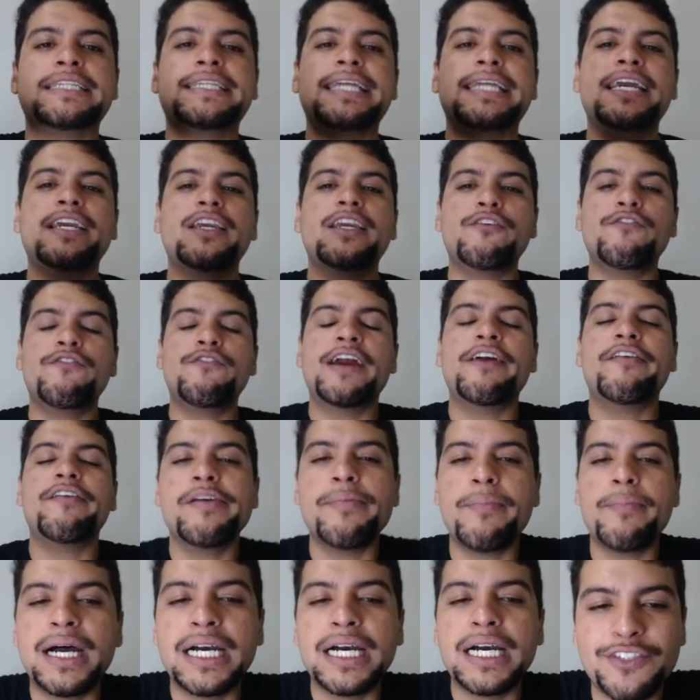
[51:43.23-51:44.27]
Thank you
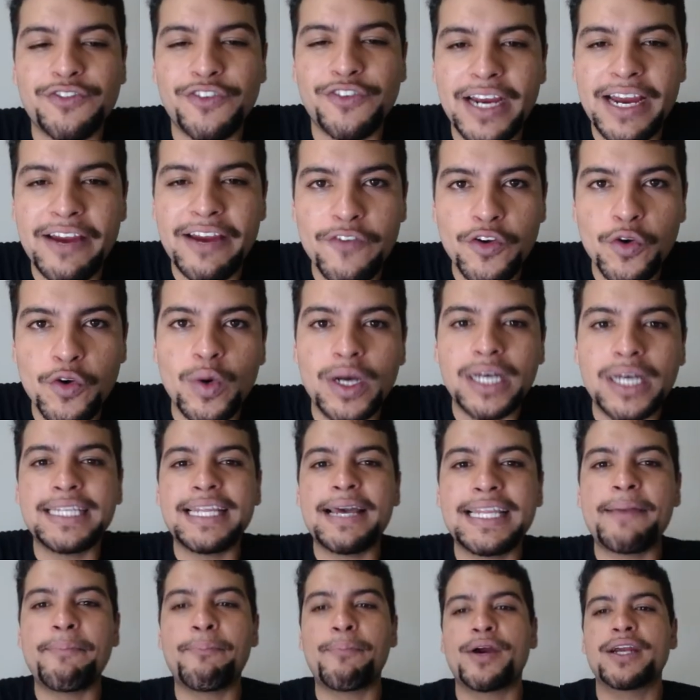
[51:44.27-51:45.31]
very much for everyone
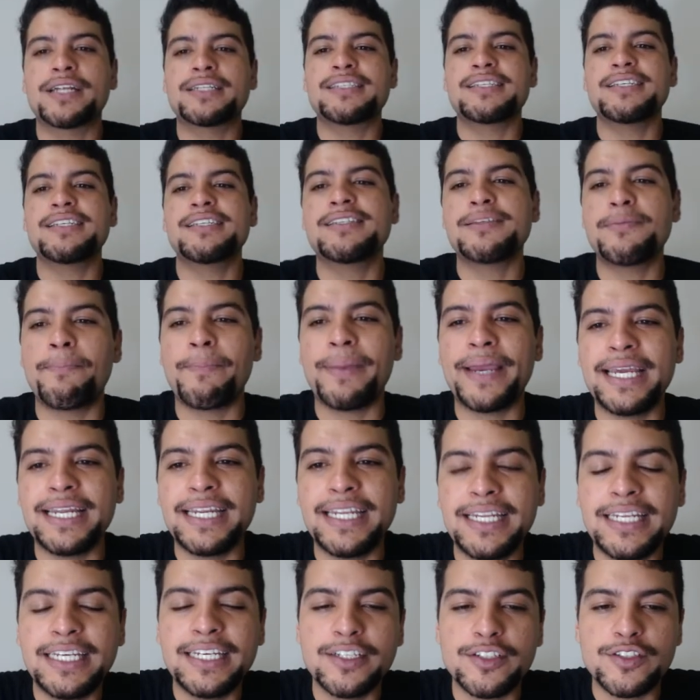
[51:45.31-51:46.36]
that
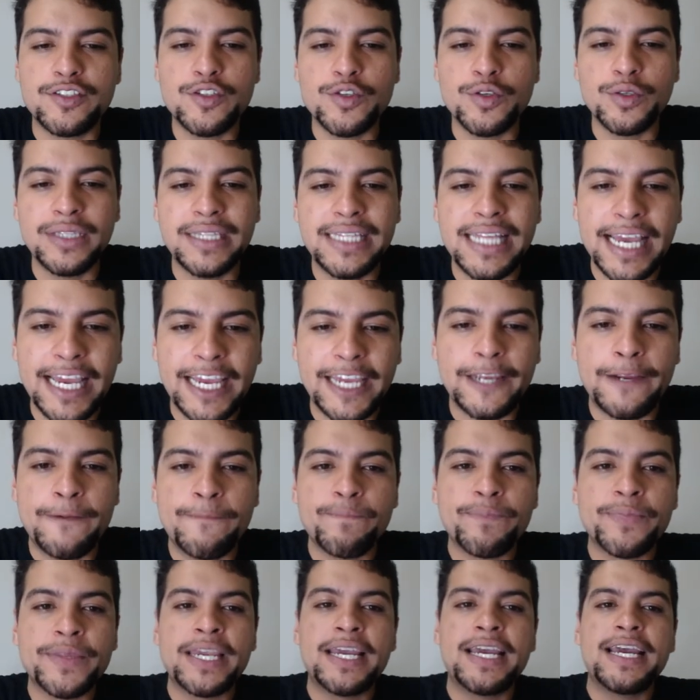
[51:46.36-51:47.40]
participated here
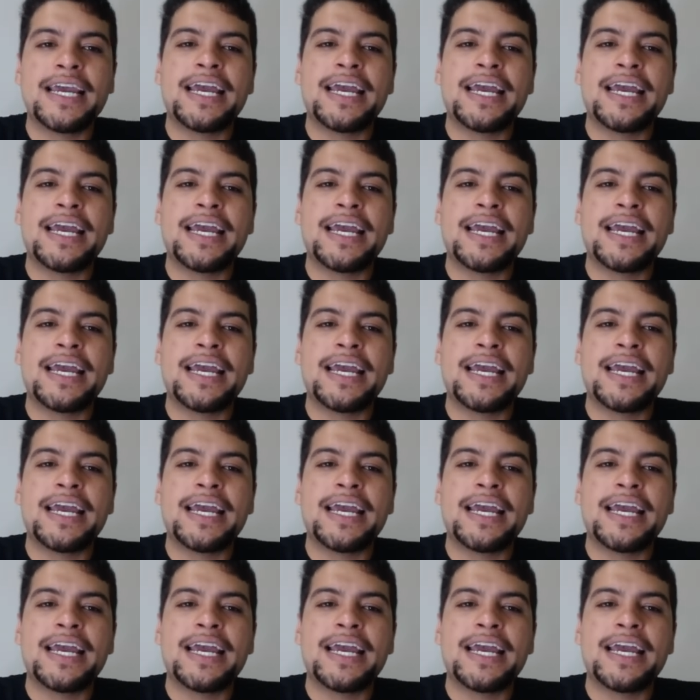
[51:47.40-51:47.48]
today.